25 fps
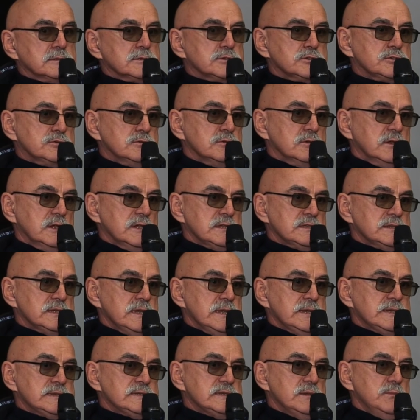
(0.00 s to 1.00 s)
uh, develop
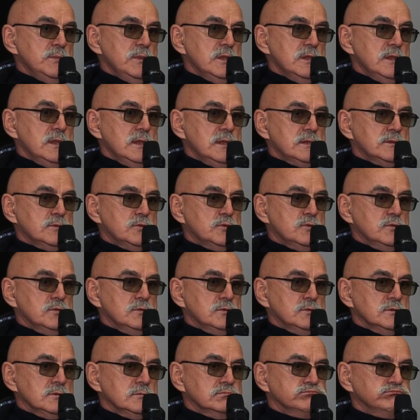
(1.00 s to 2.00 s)
the residential
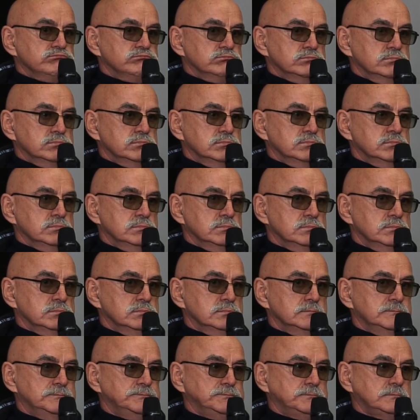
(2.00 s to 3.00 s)
block
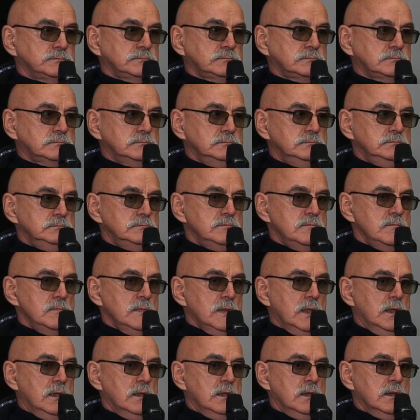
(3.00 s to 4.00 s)
in Podil, one of
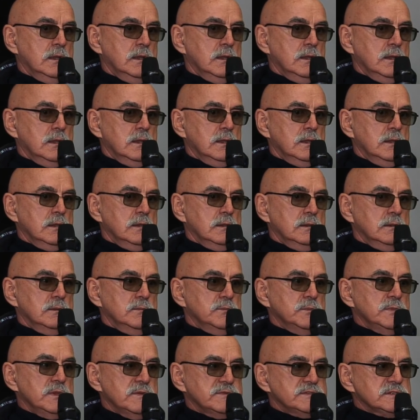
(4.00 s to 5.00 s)
the first residential
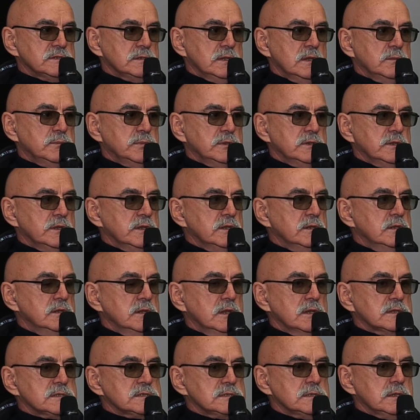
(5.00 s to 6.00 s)
blocks built
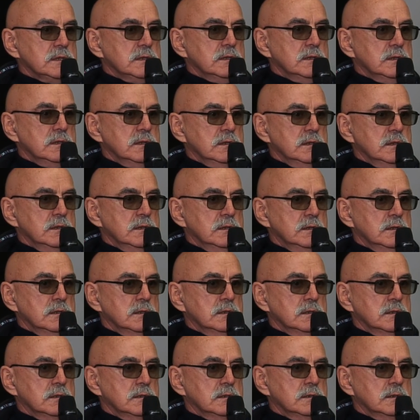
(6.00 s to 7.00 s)
under
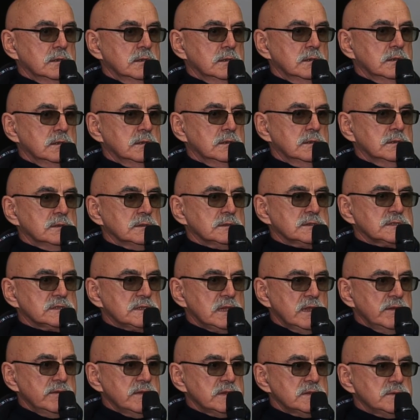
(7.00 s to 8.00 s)
um,
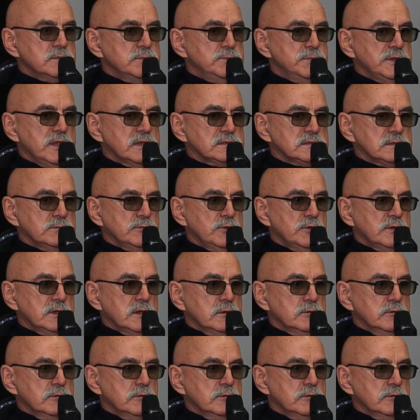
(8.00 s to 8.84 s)
at that time.